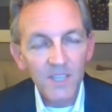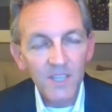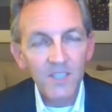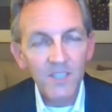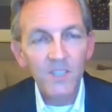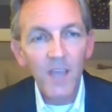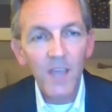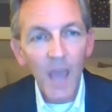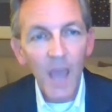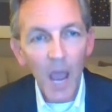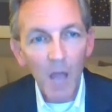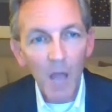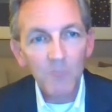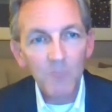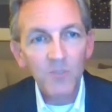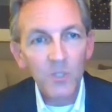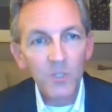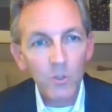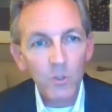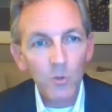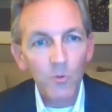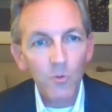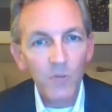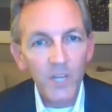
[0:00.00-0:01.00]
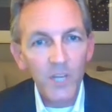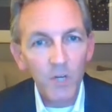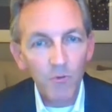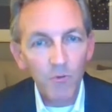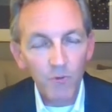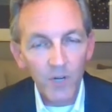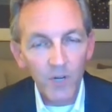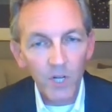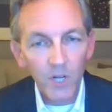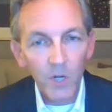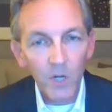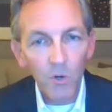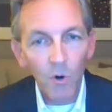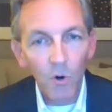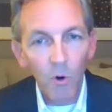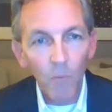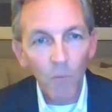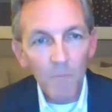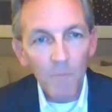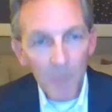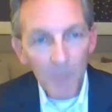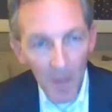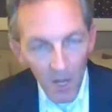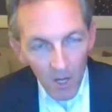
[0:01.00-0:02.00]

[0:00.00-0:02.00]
is absolutely critical.